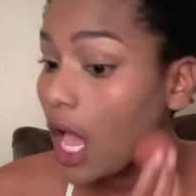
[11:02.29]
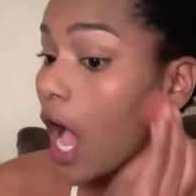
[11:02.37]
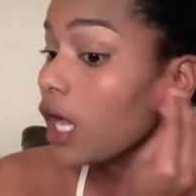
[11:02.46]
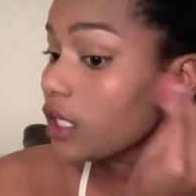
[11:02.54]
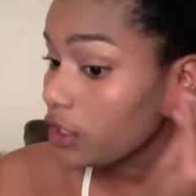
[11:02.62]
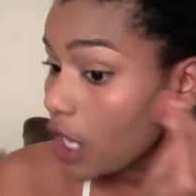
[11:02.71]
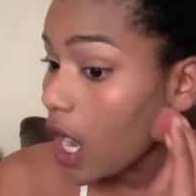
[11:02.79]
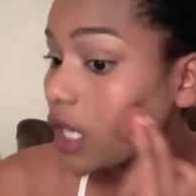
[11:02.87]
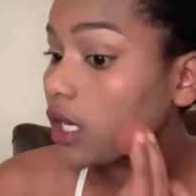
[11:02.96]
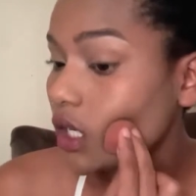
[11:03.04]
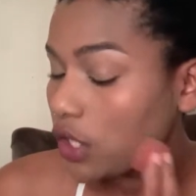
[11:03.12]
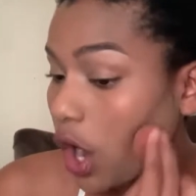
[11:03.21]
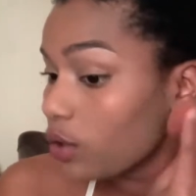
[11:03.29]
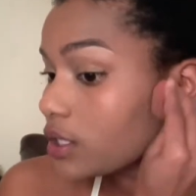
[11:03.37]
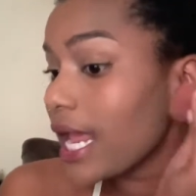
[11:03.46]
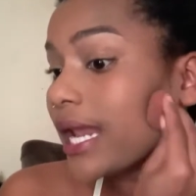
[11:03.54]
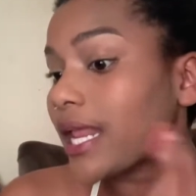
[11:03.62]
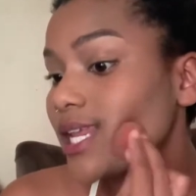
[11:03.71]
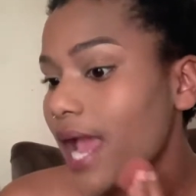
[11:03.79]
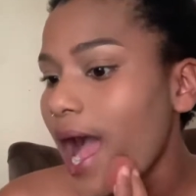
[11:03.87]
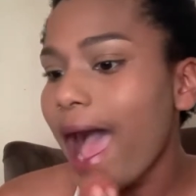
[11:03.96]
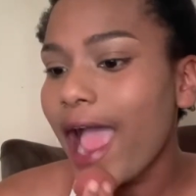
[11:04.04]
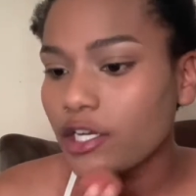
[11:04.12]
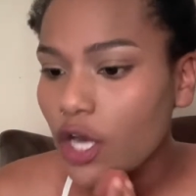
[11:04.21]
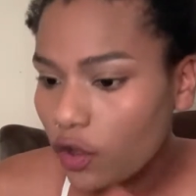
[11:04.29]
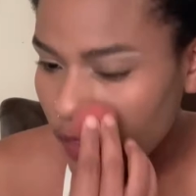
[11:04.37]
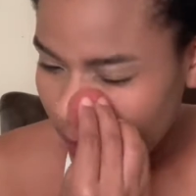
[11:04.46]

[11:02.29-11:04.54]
And yeah, I know